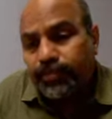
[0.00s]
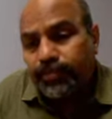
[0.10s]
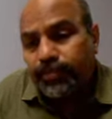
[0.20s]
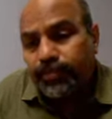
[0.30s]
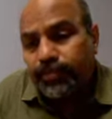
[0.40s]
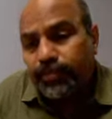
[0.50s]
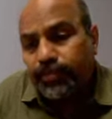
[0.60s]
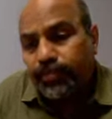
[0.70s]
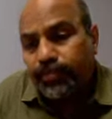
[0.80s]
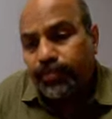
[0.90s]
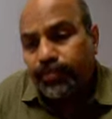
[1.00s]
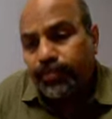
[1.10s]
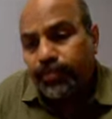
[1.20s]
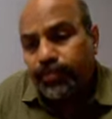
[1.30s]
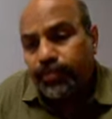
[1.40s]

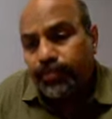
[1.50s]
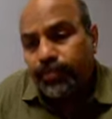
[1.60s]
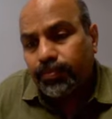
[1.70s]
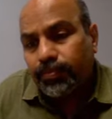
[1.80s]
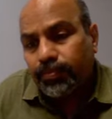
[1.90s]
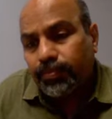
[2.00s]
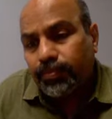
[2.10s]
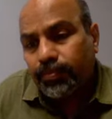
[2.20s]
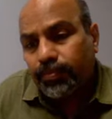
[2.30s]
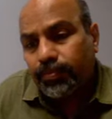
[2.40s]
No one is speaking in this clip.